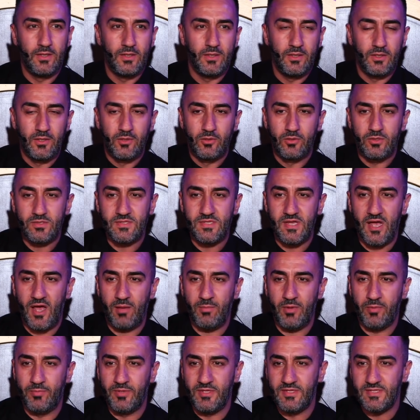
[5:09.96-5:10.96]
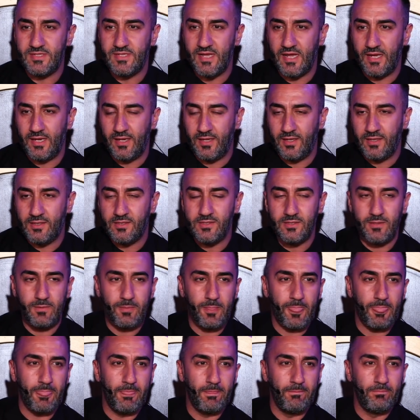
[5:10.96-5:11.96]
Usama bin Zayd
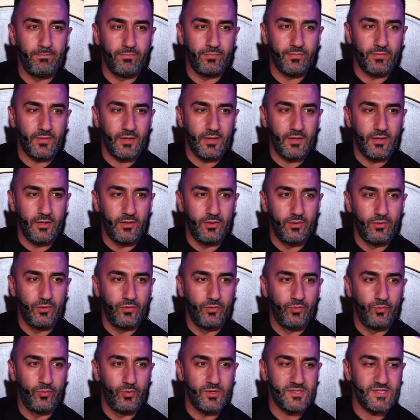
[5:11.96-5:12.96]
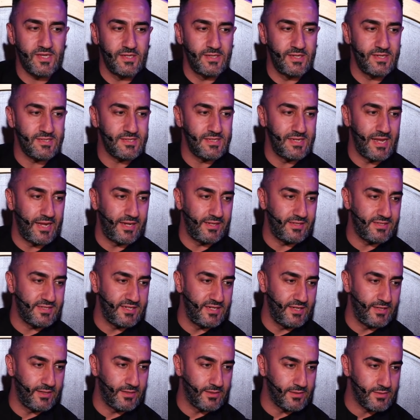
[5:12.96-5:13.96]
was in his late
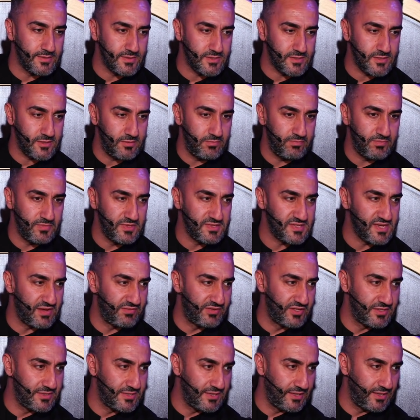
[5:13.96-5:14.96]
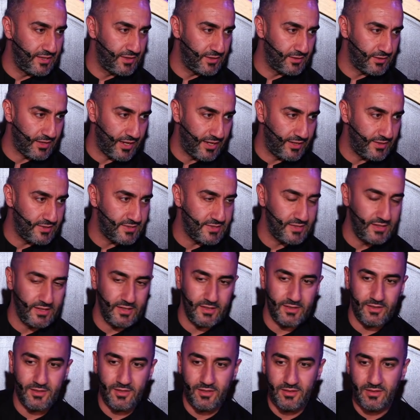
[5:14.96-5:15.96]
teens, 17,
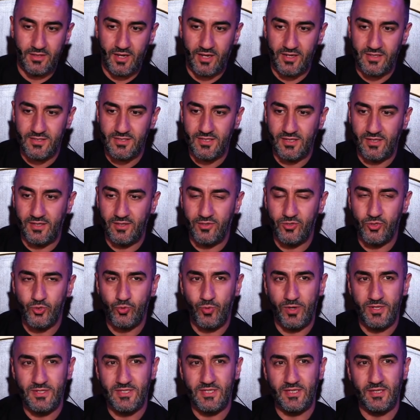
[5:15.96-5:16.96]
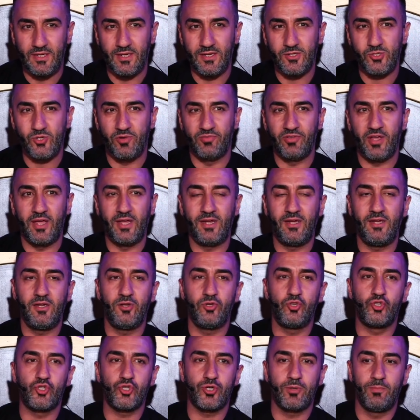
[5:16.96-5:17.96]
18, 19, 20 years of
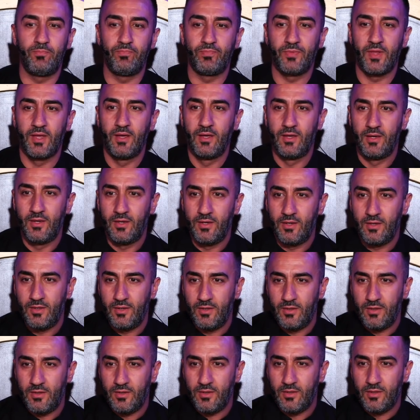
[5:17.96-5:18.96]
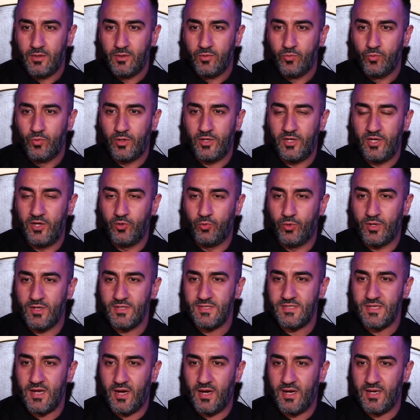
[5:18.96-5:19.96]
age, when he
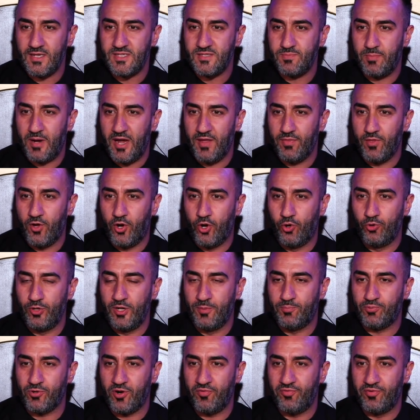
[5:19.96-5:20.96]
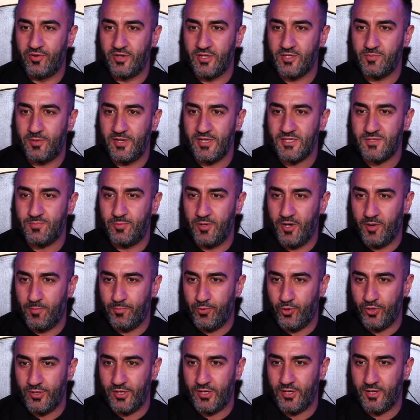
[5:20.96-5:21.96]
was asked by the Holy Prophet, peace be
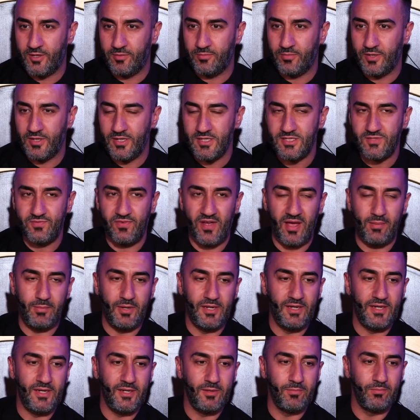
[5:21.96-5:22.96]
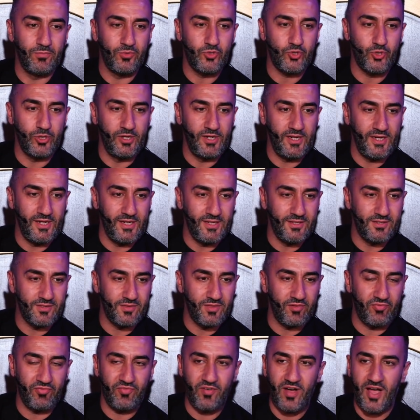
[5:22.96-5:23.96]
upon him and his family, to lead
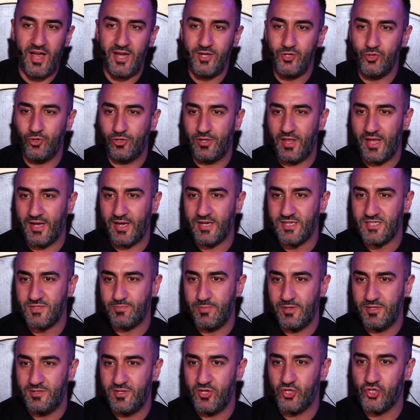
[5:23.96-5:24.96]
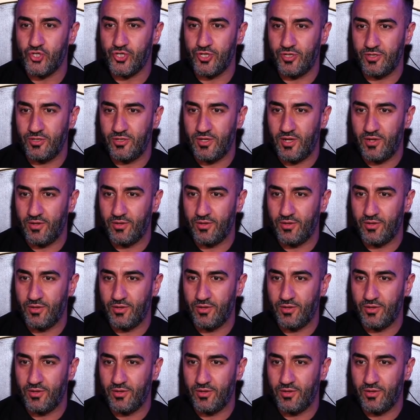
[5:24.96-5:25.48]
the final expedition